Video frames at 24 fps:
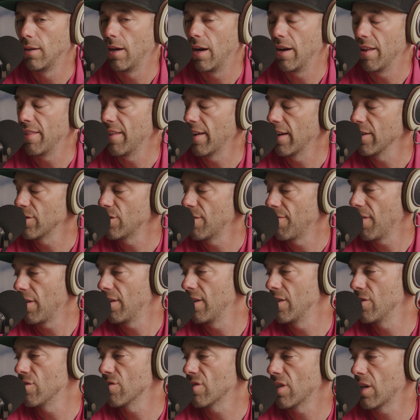Anything else you
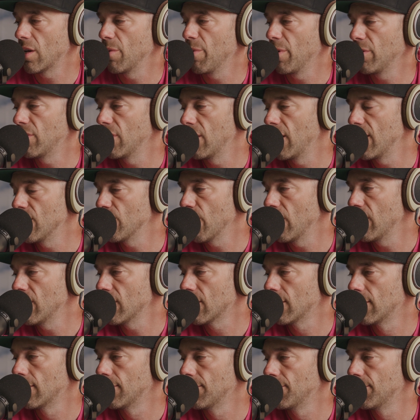found interesting about today's race?